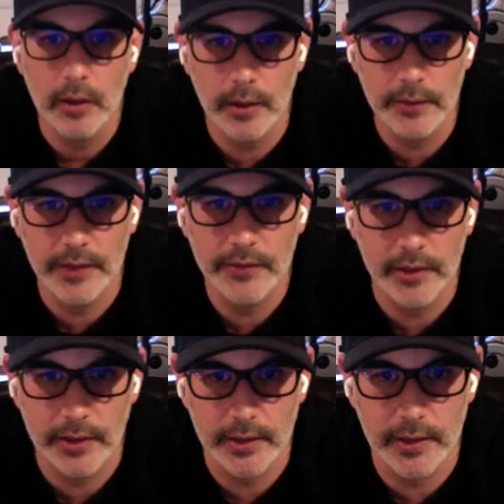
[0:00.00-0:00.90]
and that's
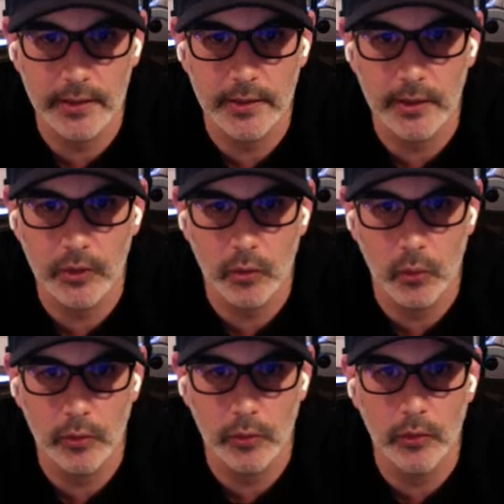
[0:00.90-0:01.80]
like an indie
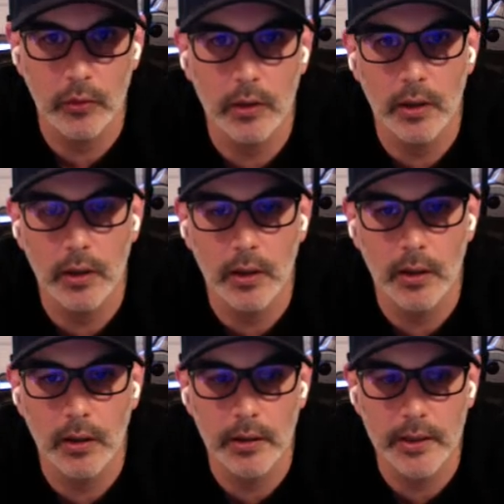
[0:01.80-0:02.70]

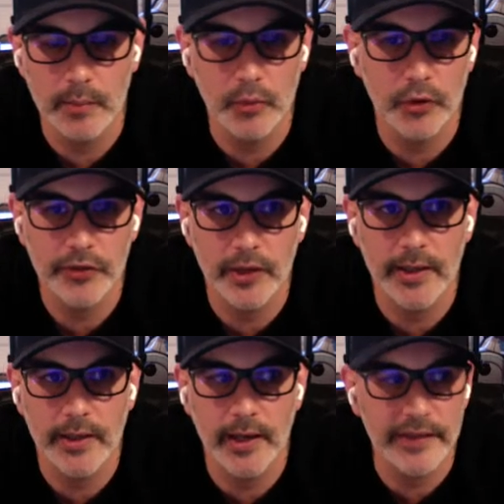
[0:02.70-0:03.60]
horror ebook
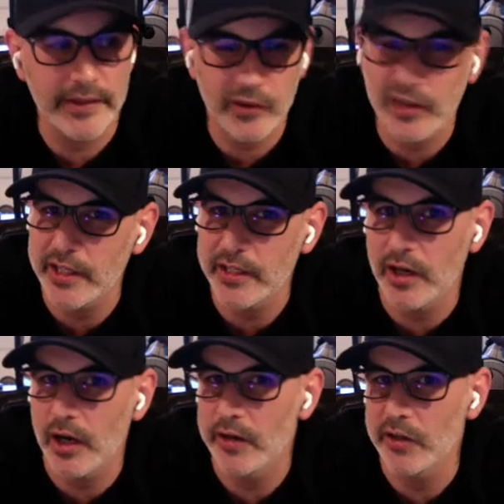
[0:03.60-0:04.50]
site. I think they're getting into
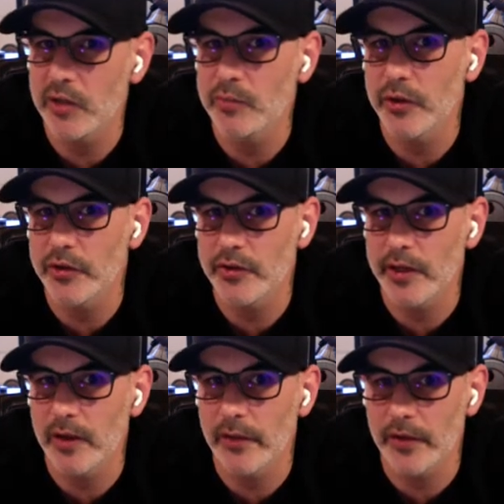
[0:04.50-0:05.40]
audiobooks
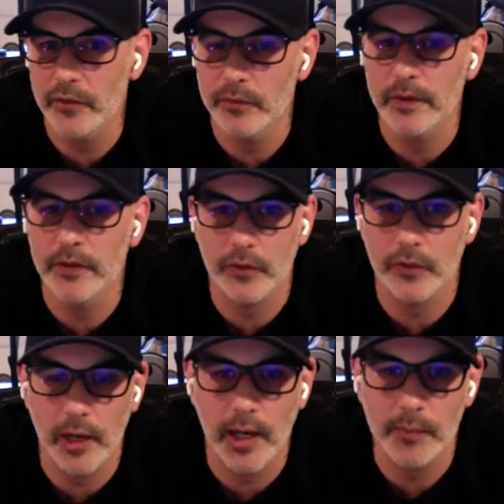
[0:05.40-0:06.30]
now. They don't do physical
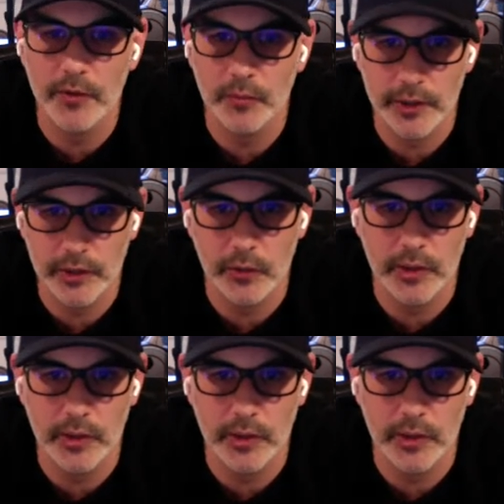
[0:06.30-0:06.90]
copies, but they do